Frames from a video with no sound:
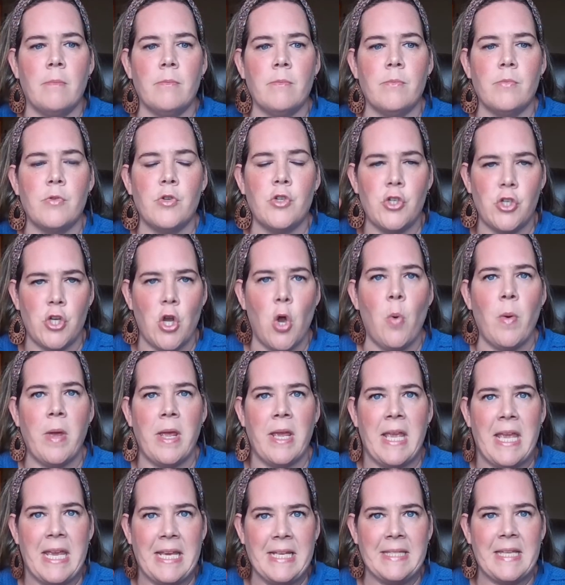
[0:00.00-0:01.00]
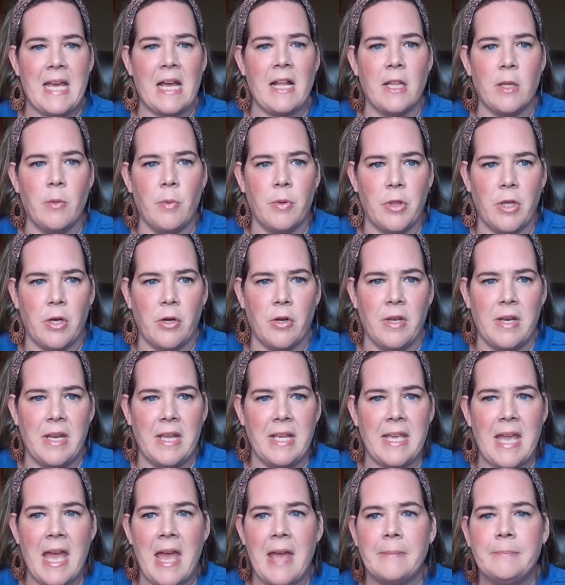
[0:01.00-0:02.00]
showing exactly what they're going to
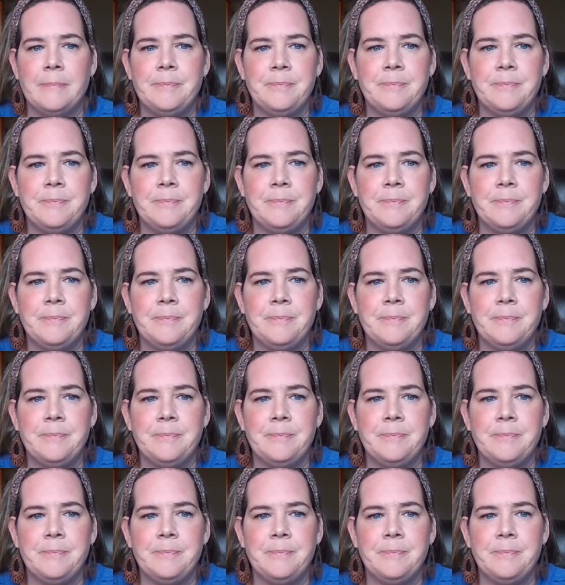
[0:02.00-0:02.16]
get.